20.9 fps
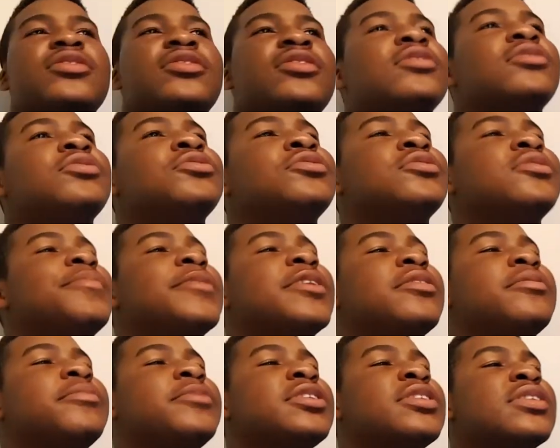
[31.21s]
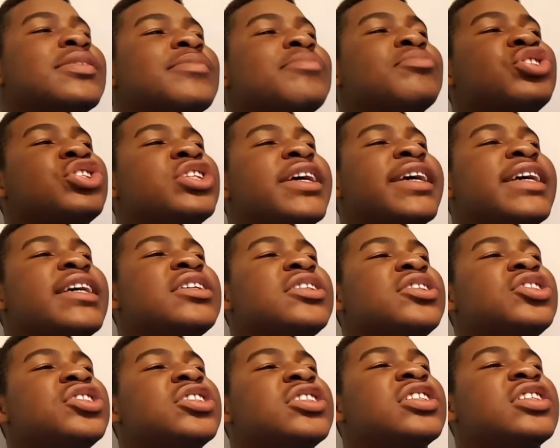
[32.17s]
Could you spare me some
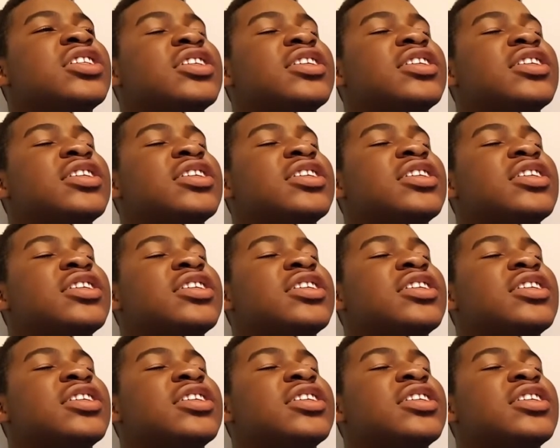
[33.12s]
change?